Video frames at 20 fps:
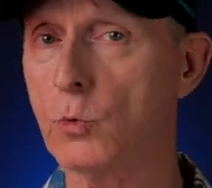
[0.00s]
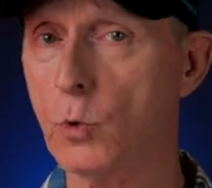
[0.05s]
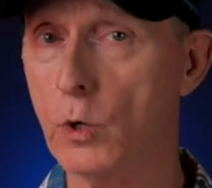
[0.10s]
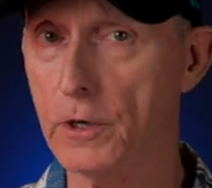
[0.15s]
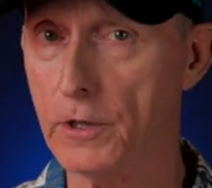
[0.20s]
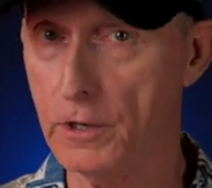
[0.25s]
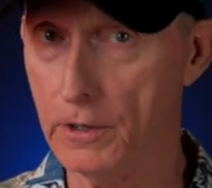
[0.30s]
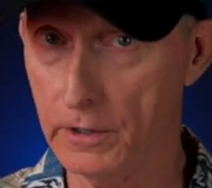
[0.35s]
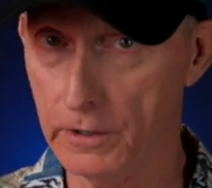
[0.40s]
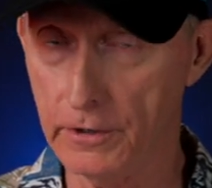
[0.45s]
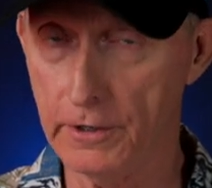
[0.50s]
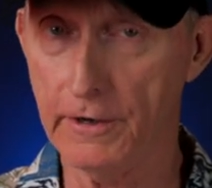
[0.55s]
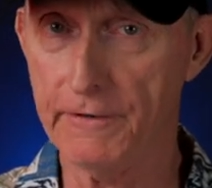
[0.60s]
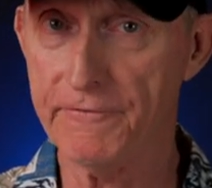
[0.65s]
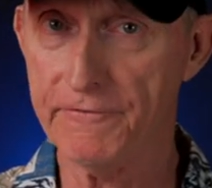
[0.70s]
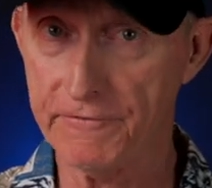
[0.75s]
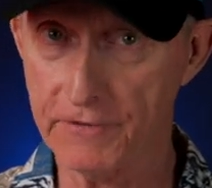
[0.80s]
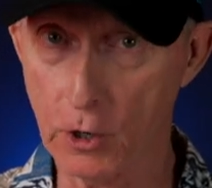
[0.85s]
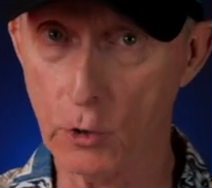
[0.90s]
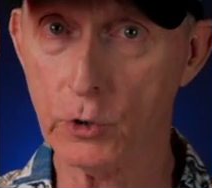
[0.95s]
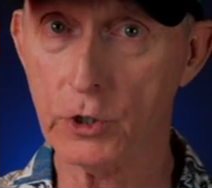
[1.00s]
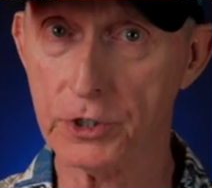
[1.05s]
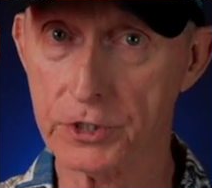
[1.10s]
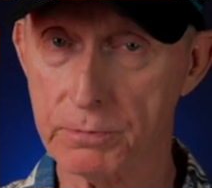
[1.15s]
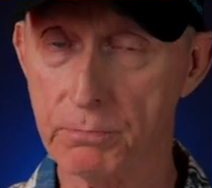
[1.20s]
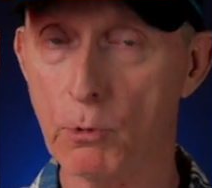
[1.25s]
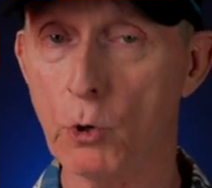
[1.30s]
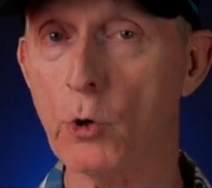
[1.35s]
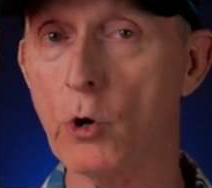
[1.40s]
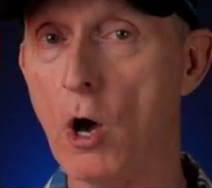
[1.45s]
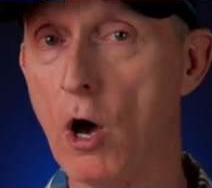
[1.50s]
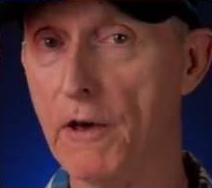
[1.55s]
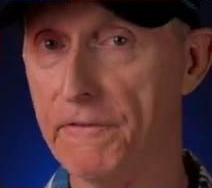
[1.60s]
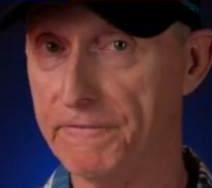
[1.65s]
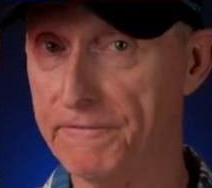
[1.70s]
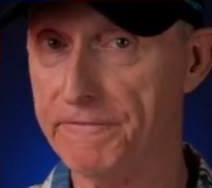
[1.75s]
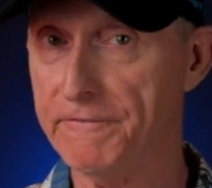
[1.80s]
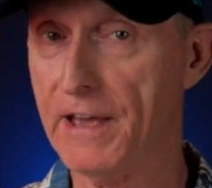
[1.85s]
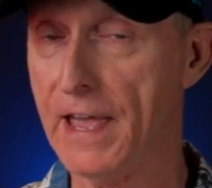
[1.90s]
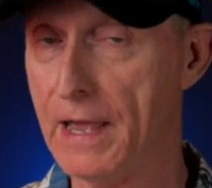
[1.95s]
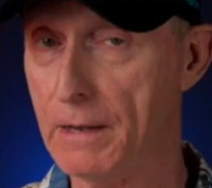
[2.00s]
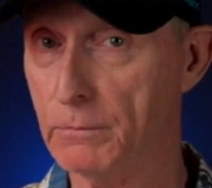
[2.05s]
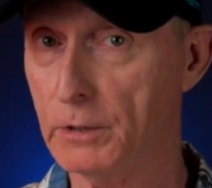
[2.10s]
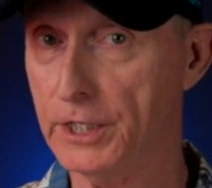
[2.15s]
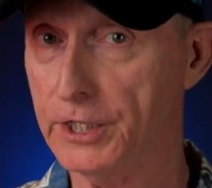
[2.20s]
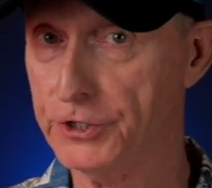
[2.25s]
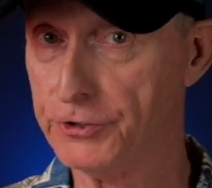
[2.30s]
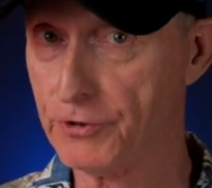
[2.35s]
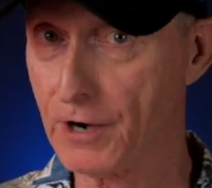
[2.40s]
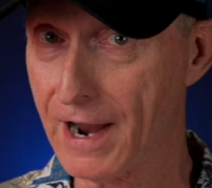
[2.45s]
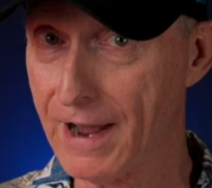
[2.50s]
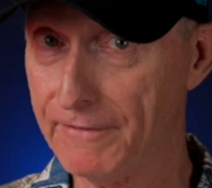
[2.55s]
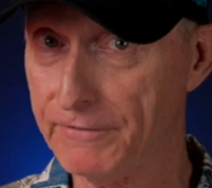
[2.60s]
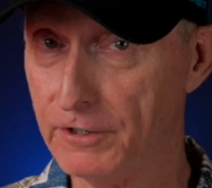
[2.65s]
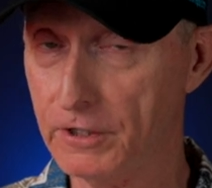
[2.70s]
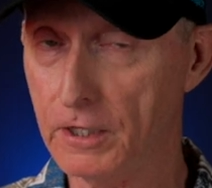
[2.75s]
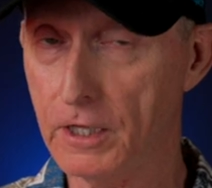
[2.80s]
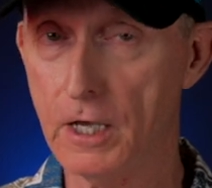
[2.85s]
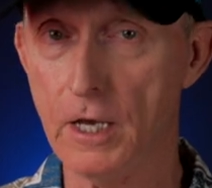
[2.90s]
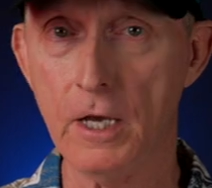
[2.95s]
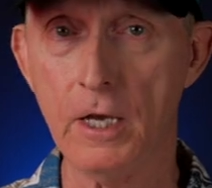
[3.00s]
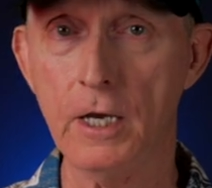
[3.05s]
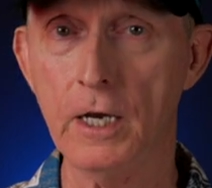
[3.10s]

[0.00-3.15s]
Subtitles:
where they focus more on family travel.